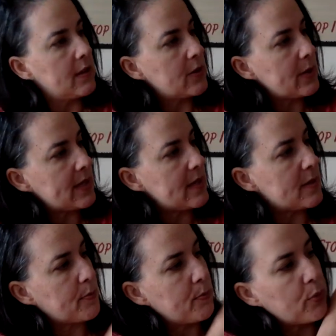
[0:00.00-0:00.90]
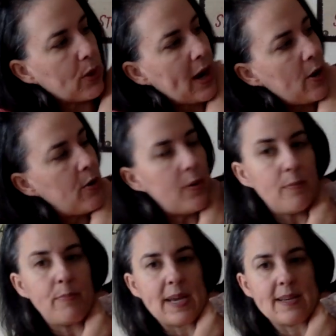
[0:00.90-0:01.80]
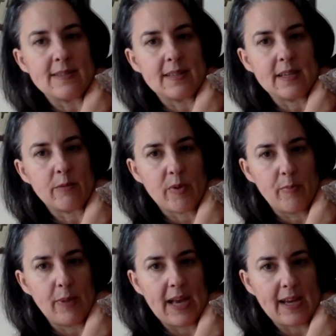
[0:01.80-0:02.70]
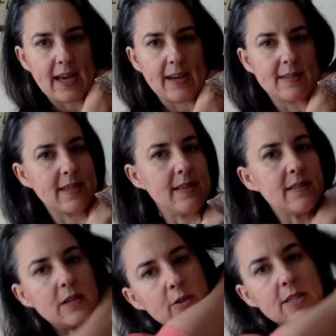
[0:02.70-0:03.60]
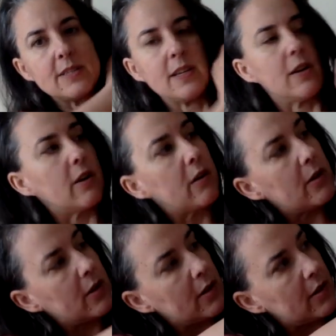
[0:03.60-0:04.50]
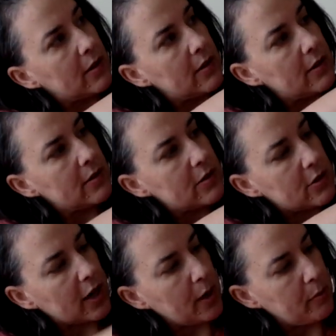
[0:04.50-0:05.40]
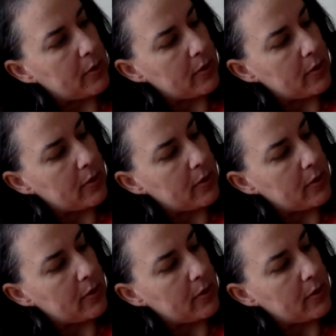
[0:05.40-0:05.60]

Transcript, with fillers: So it's this brown paisley with black accents, and you can see here, stripe,